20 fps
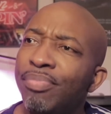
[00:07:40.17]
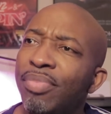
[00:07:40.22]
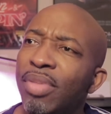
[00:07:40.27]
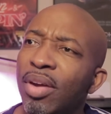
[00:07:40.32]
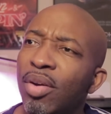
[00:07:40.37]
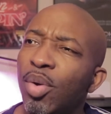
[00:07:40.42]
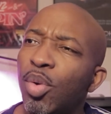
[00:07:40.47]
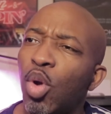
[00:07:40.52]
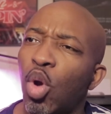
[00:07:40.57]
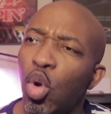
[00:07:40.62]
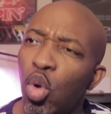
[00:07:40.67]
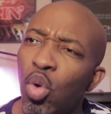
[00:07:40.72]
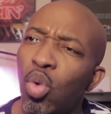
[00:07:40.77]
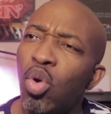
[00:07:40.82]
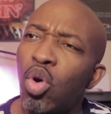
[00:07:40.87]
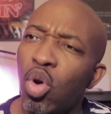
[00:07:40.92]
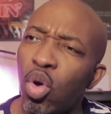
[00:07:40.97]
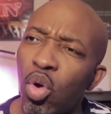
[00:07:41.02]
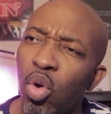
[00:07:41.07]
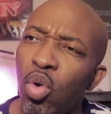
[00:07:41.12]
They're
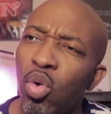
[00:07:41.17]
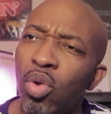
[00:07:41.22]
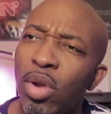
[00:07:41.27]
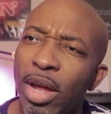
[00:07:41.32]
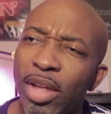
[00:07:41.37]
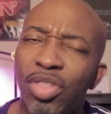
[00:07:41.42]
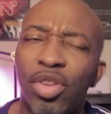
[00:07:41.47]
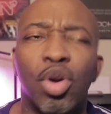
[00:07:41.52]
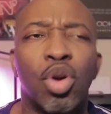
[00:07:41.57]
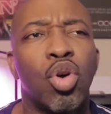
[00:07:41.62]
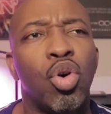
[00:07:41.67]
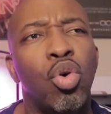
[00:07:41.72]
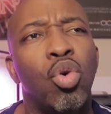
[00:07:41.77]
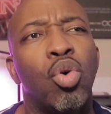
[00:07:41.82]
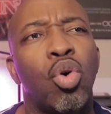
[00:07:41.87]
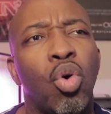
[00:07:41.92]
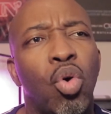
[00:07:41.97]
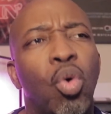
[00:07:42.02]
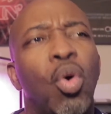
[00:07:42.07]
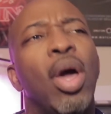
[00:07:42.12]
cool? Like, they're
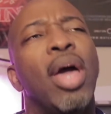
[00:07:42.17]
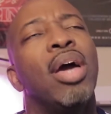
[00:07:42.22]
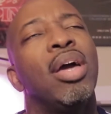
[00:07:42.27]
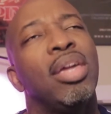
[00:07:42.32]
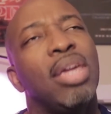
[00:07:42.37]
cool.